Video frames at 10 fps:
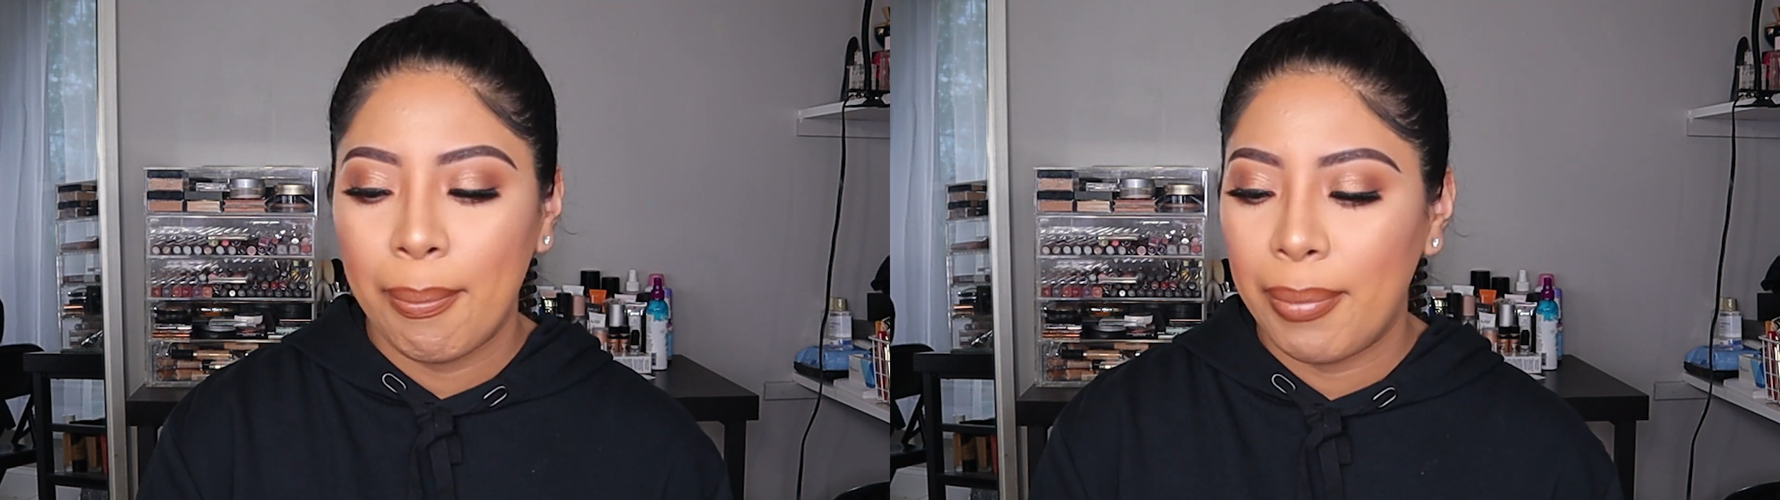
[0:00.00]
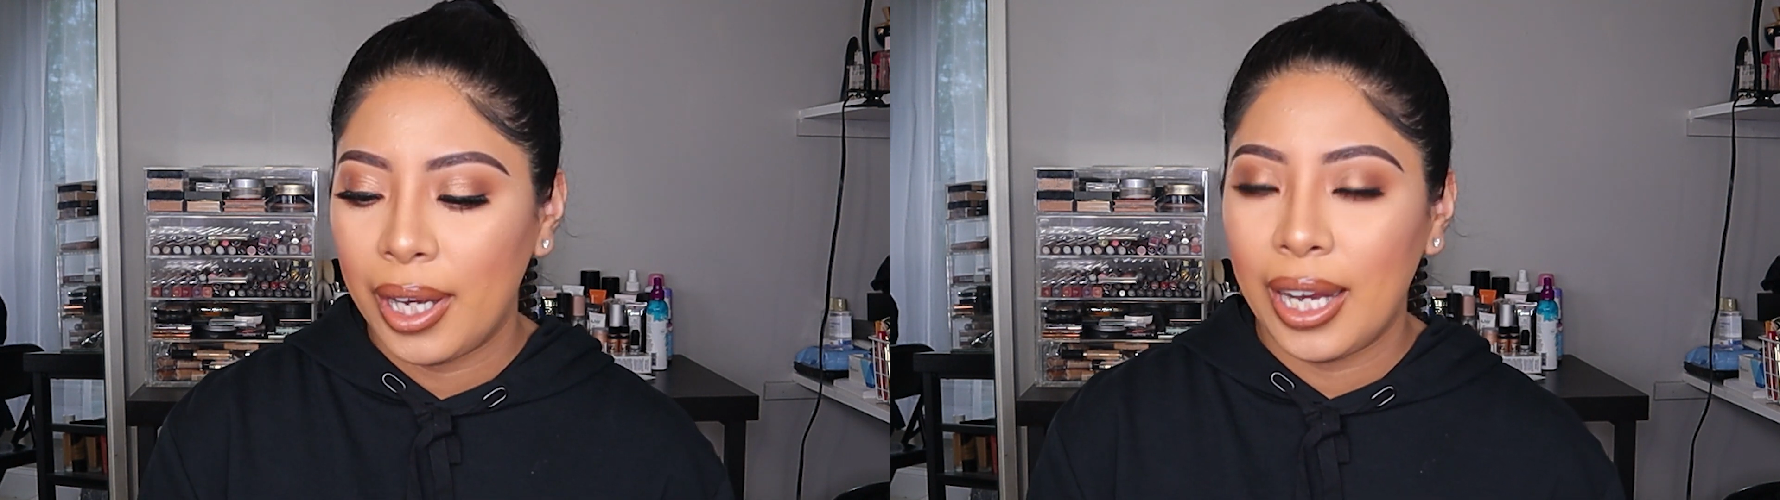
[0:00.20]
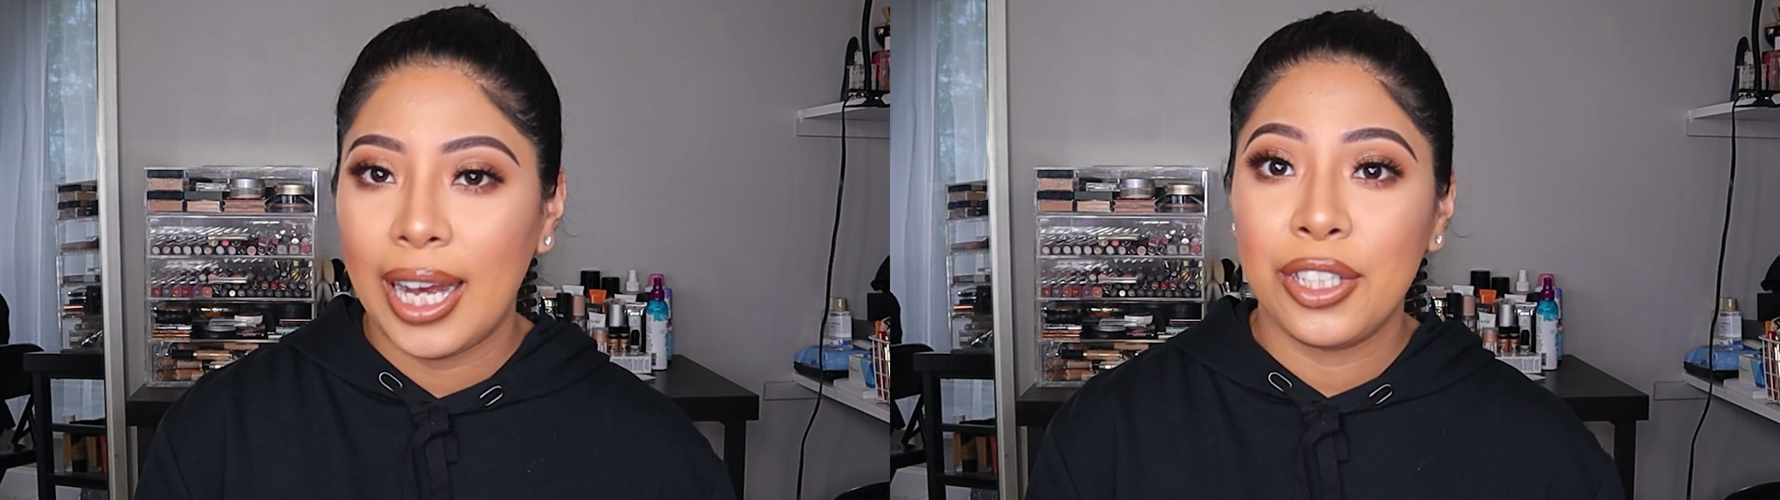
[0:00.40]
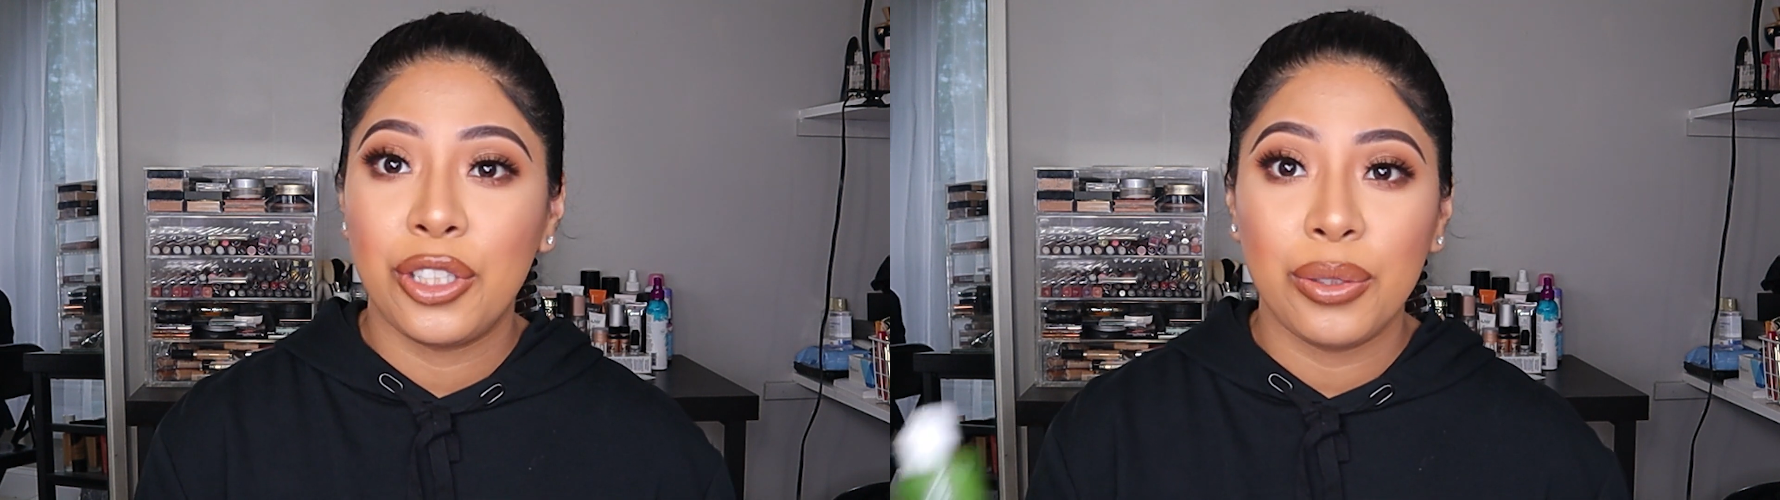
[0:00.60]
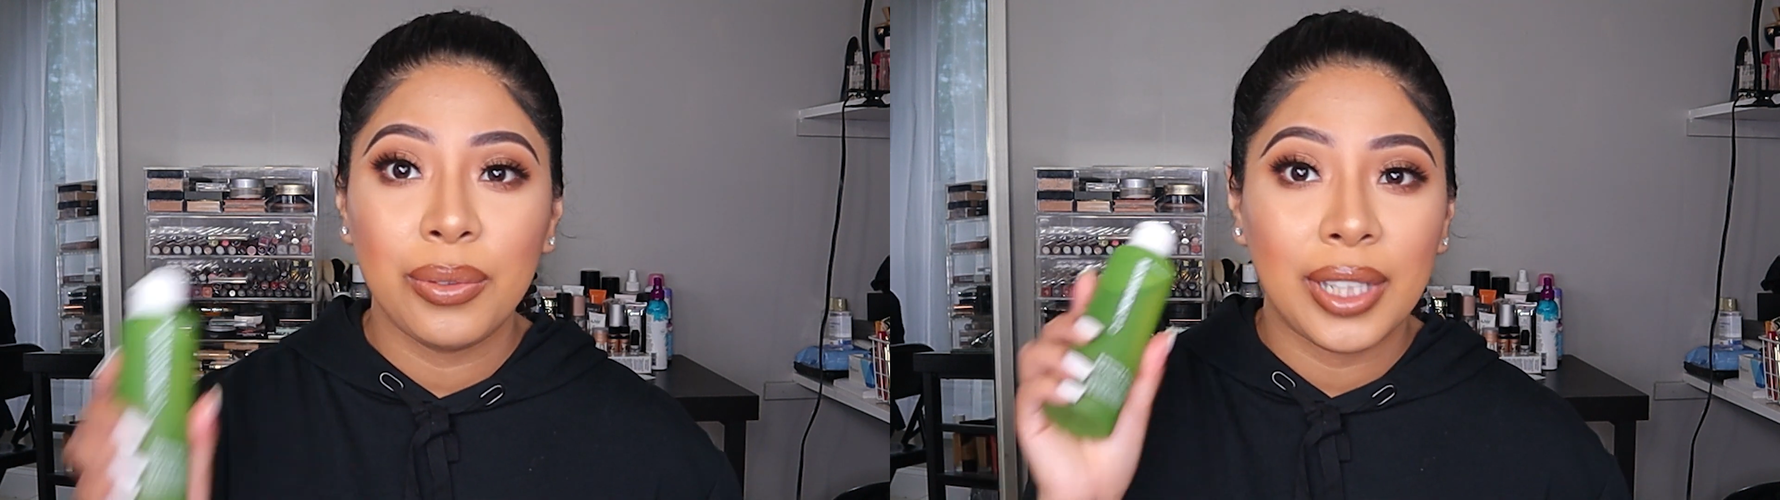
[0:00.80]
But I
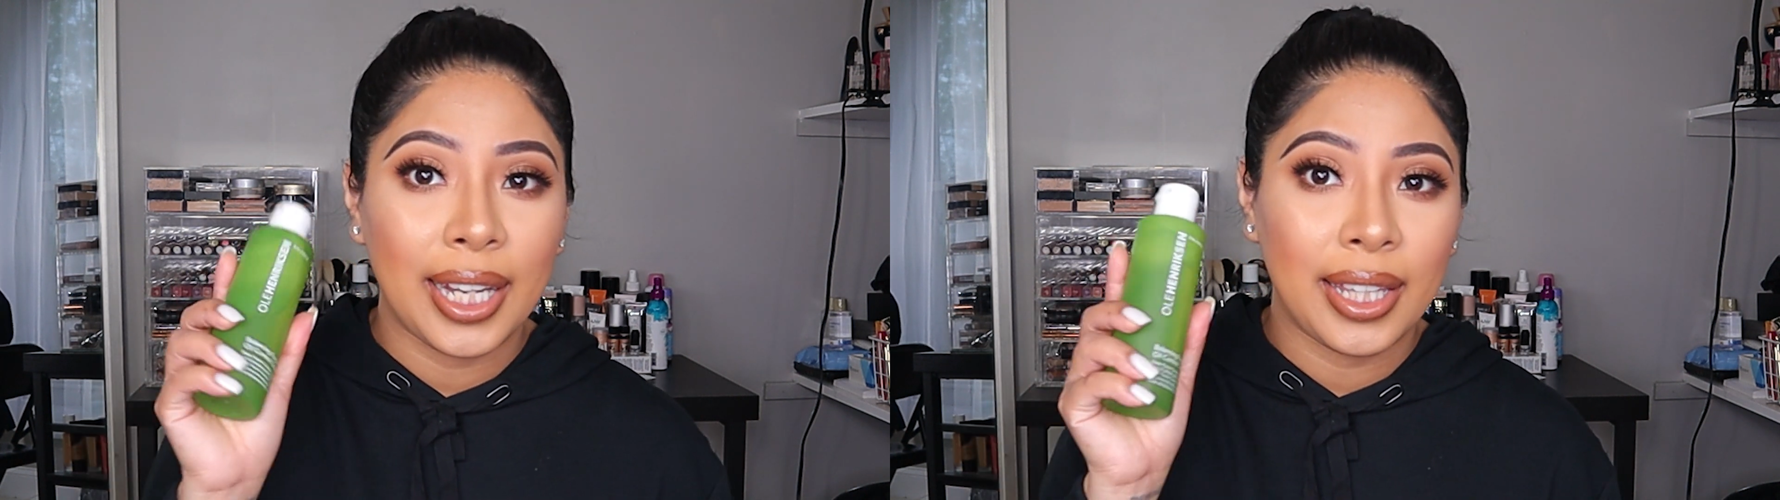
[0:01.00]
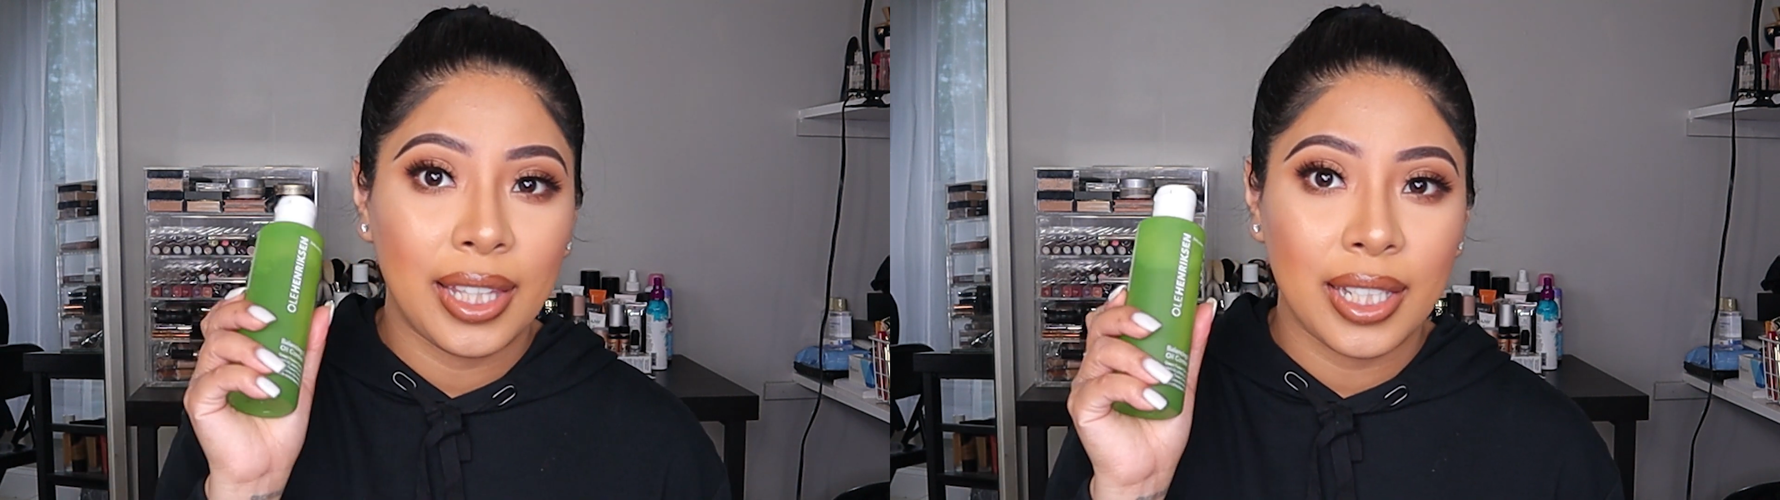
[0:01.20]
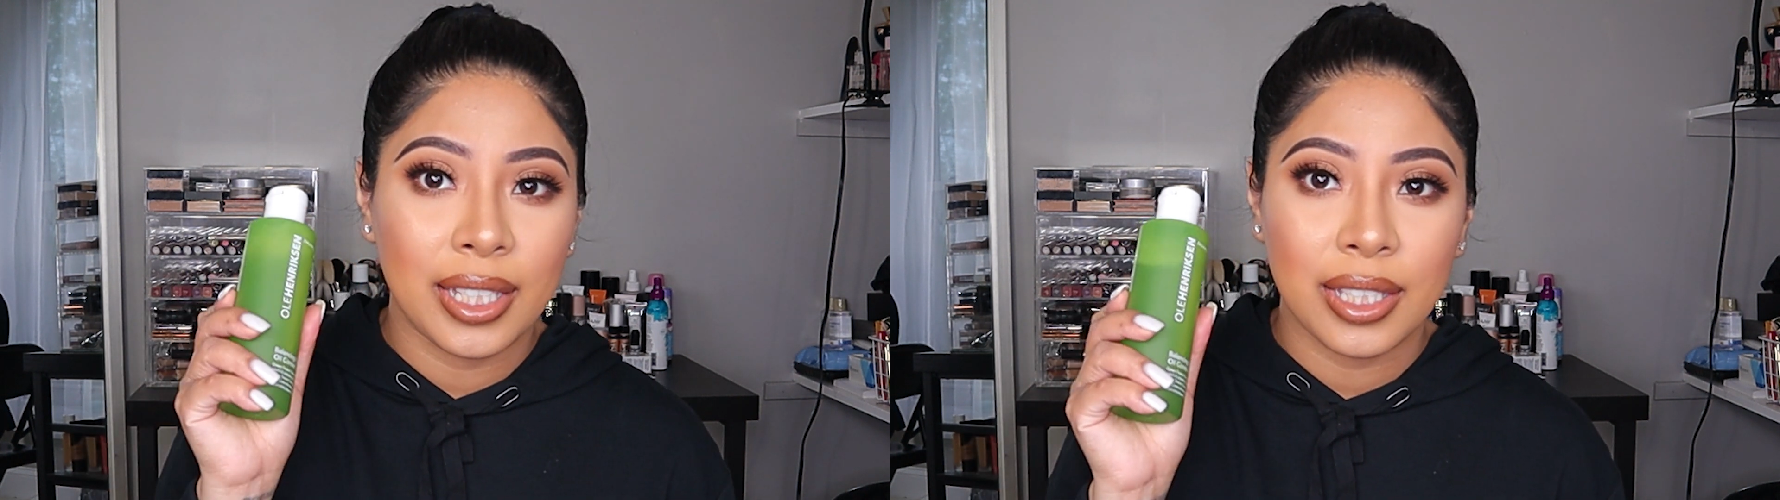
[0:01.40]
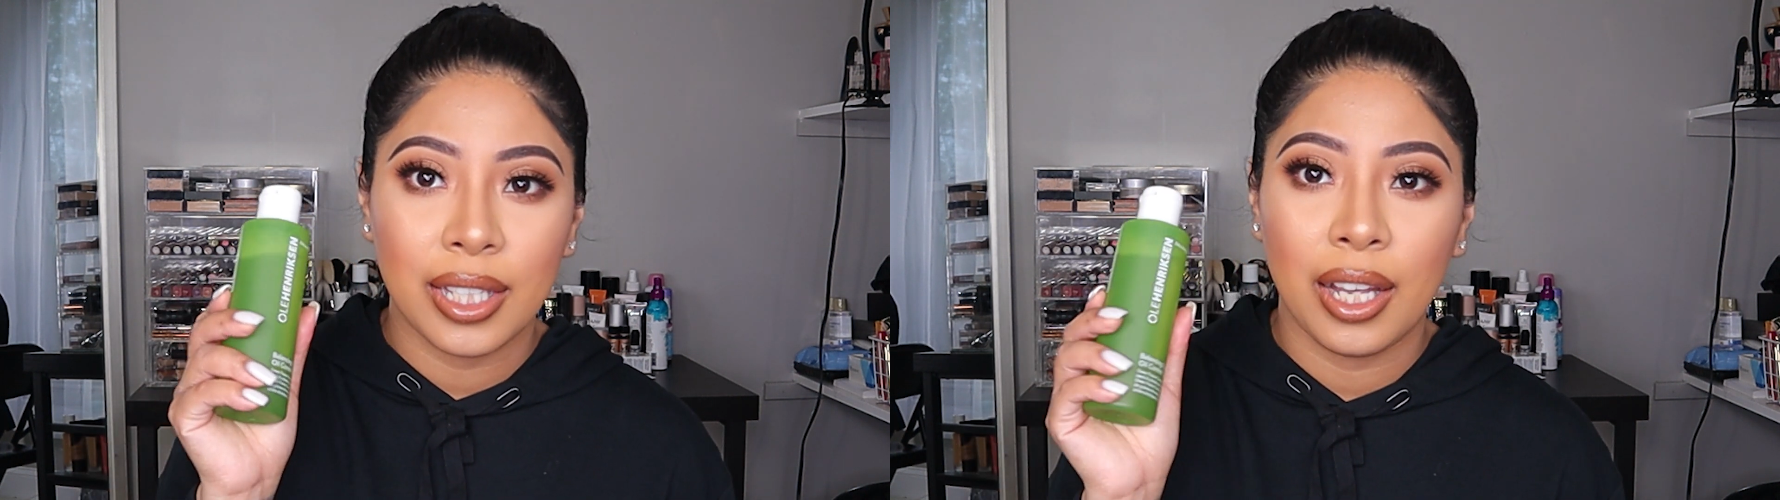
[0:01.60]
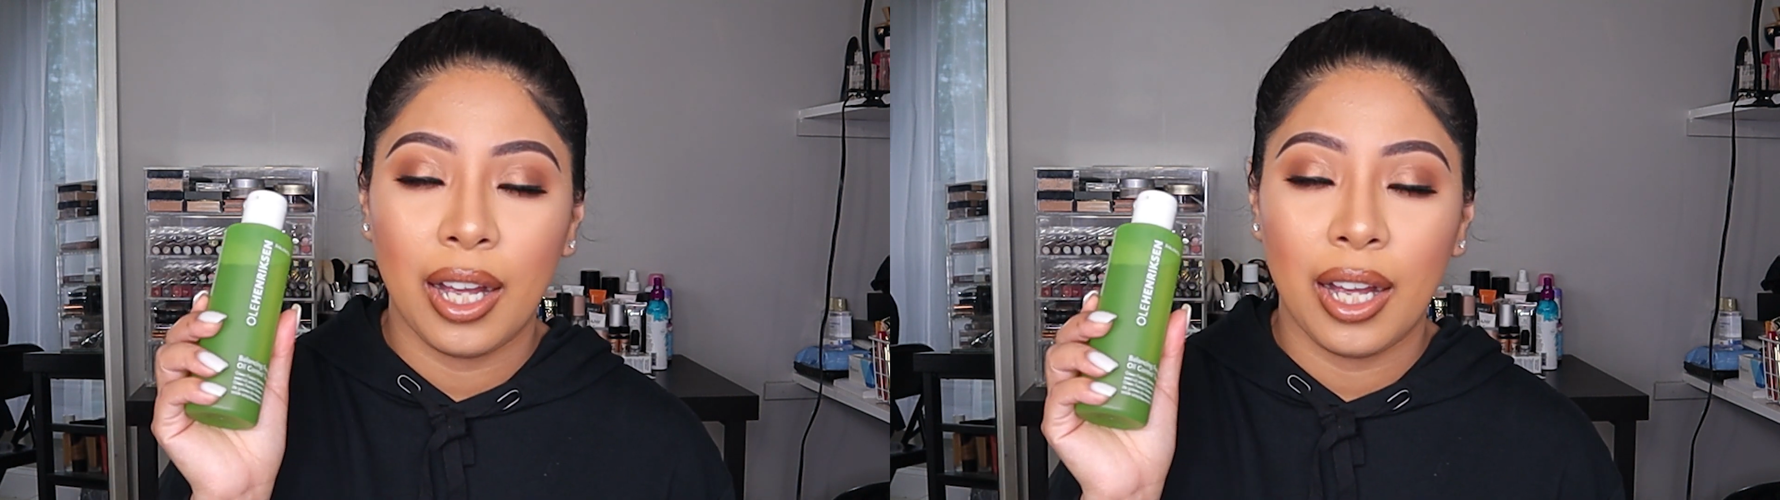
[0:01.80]
do like this